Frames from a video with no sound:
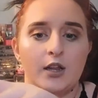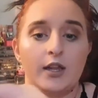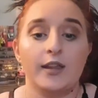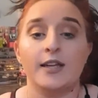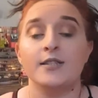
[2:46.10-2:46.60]

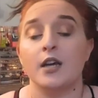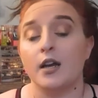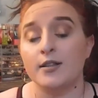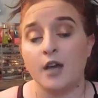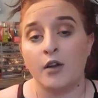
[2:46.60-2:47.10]
Like, it's,
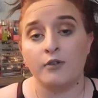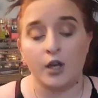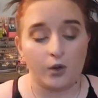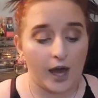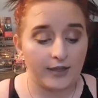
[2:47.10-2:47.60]
it's
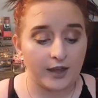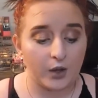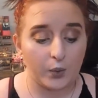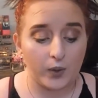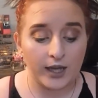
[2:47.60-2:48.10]
unreal. I think
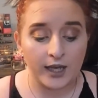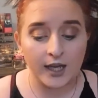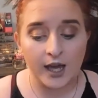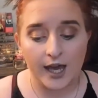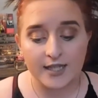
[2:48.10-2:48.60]

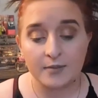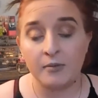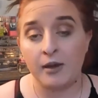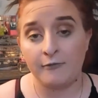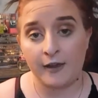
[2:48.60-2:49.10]
Weenie has to be
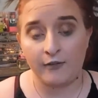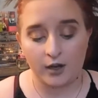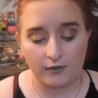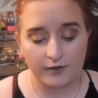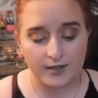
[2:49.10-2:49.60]
my favorite
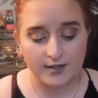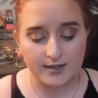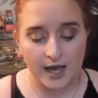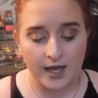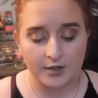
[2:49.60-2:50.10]
of this
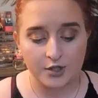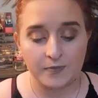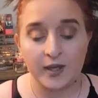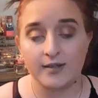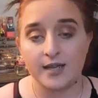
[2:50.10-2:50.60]
set just
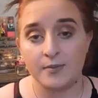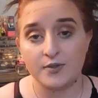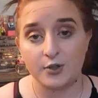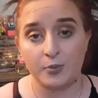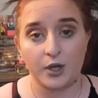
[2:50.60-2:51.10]
because I'm
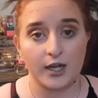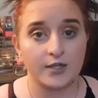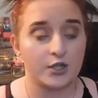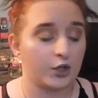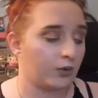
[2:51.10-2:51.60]
super
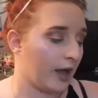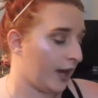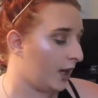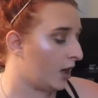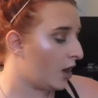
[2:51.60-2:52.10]
into,
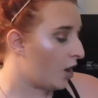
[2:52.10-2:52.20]
like,